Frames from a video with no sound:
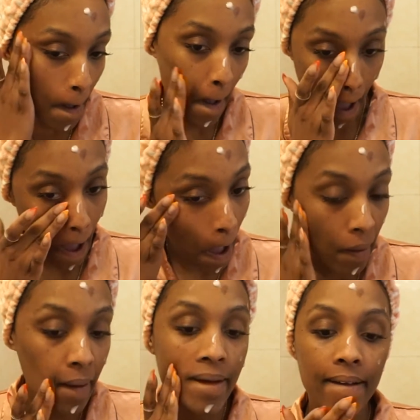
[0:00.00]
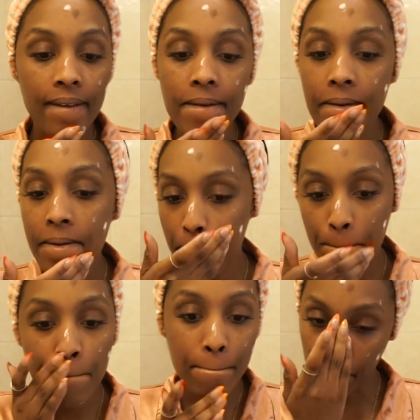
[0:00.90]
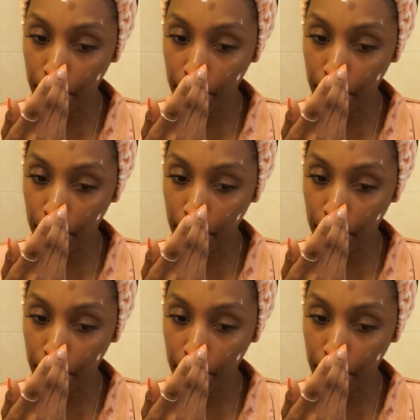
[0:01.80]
So check it out.